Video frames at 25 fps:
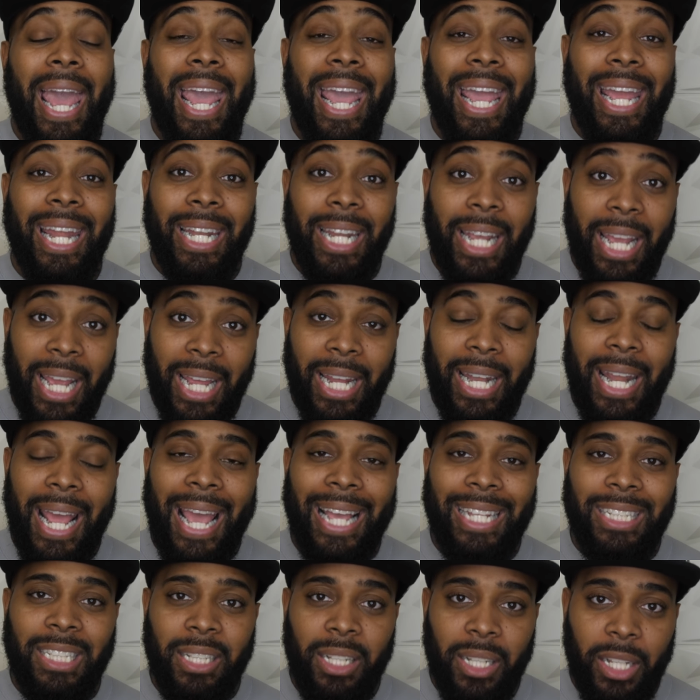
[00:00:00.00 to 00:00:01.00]
And it
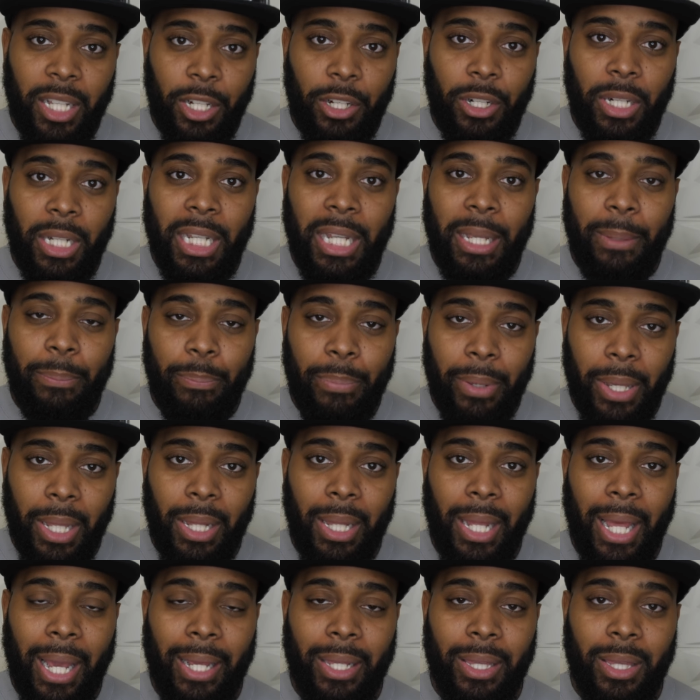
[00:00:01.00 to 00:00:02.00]
has literally
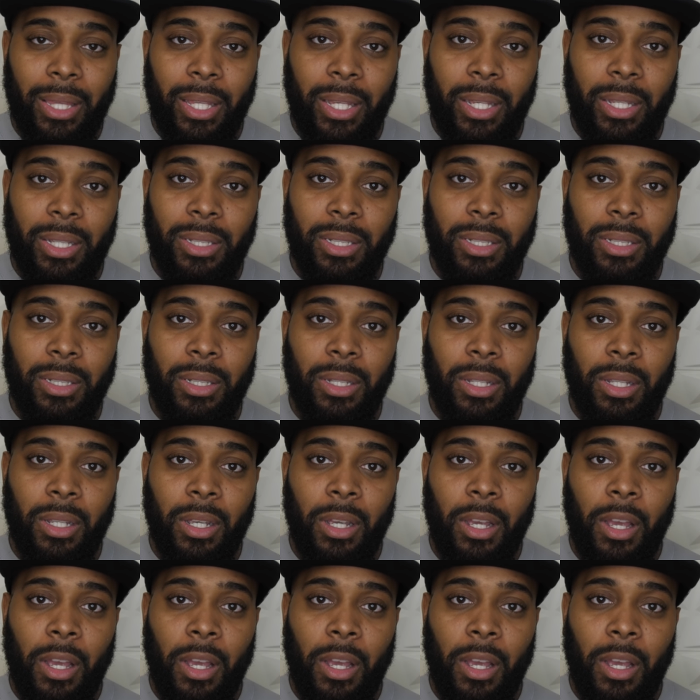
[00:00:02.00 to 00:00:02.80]
been like this